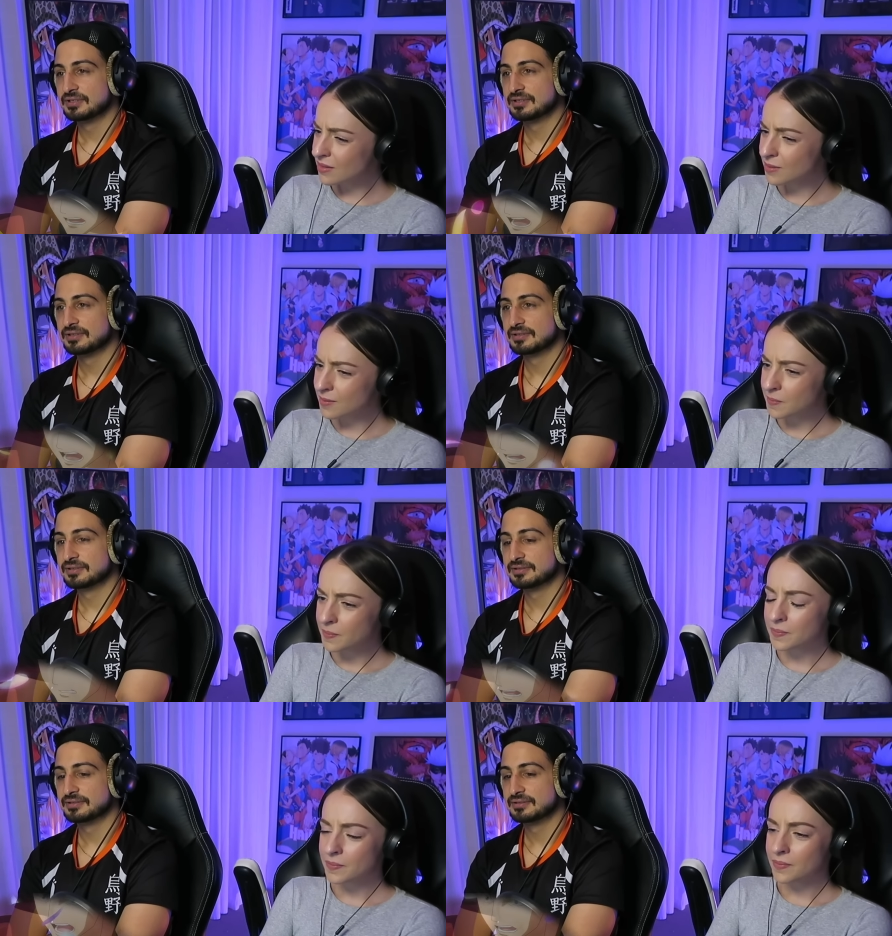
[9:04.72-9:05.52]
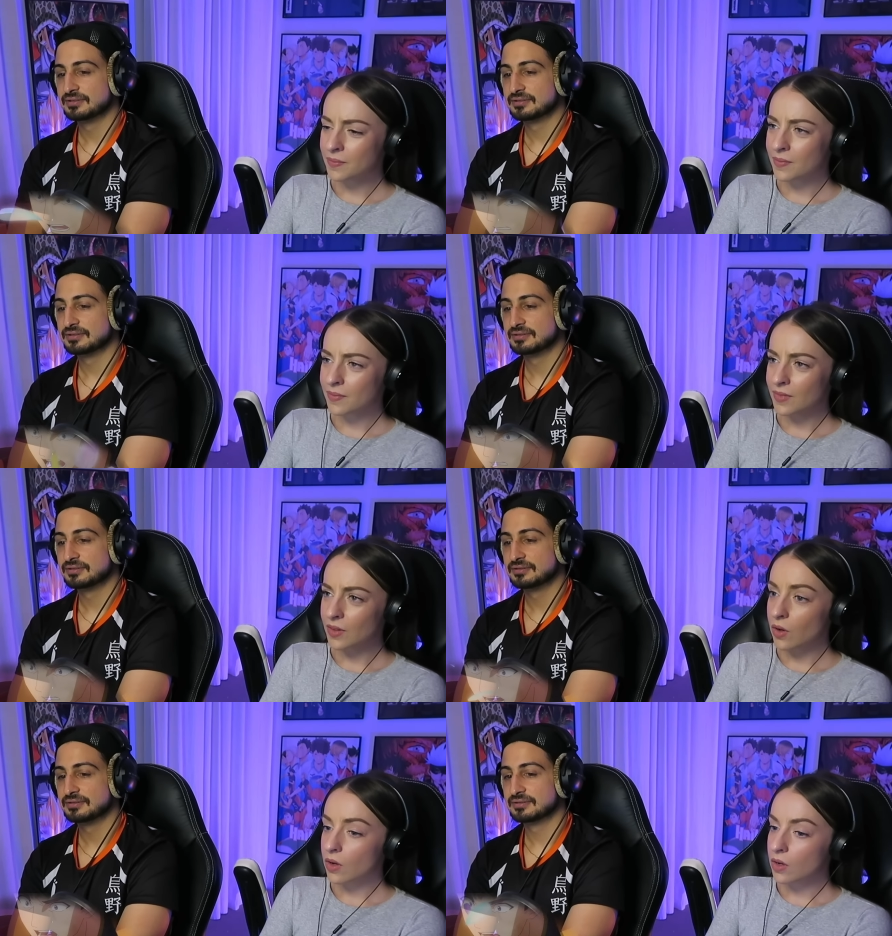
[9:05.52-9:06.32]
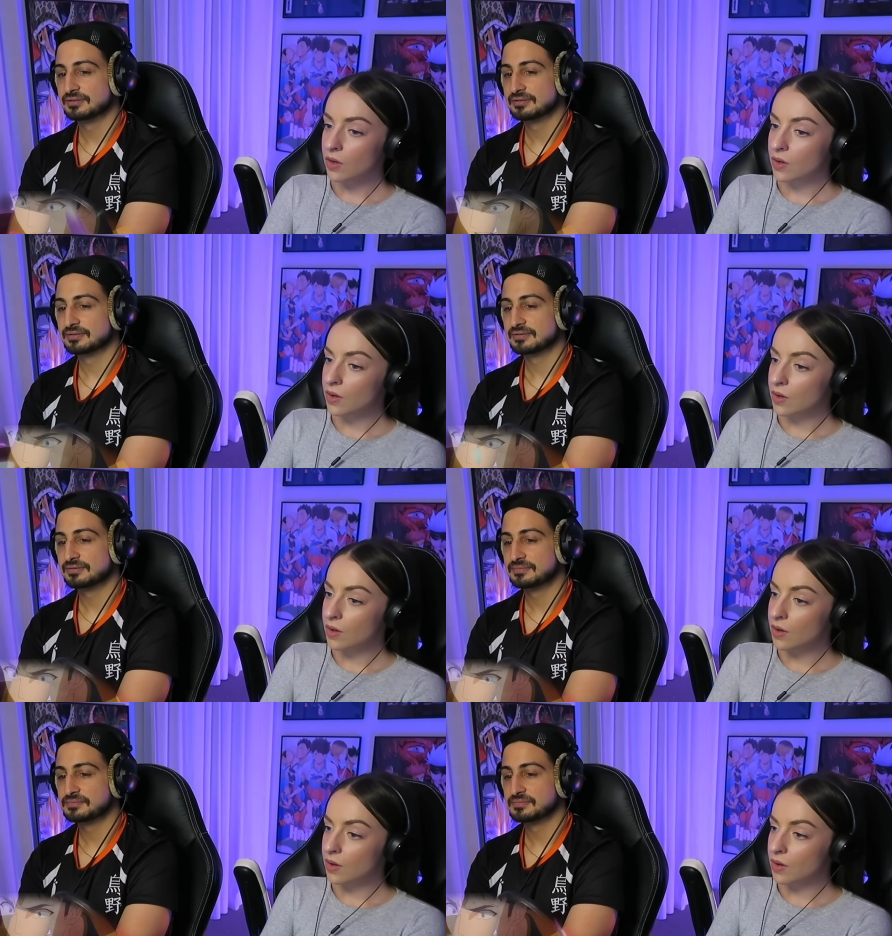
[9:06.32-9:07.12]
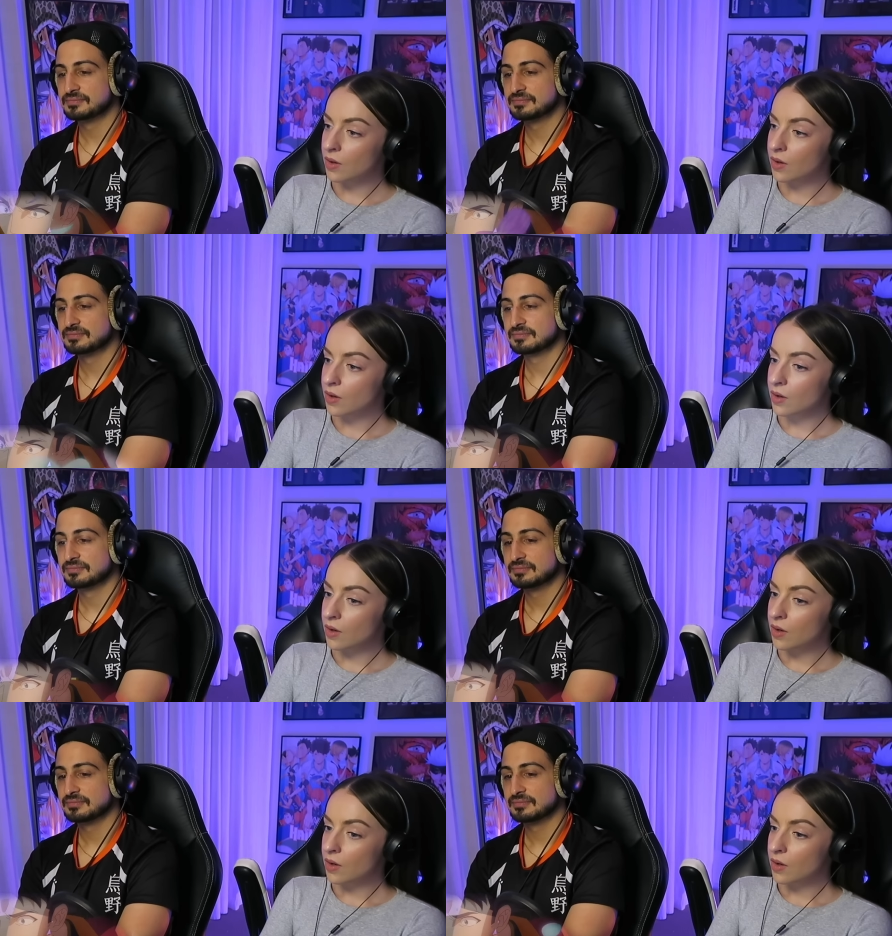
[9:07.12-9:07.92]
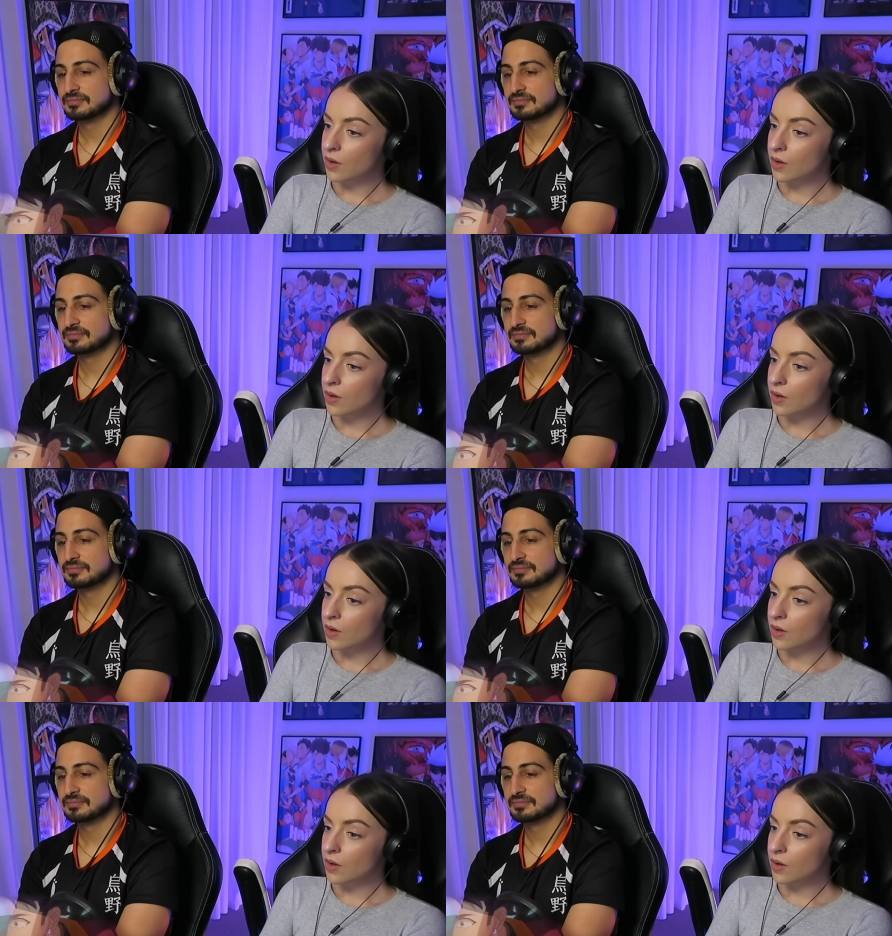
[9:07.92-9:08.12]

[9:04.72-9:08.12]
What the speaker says: No one is speaking in this clip.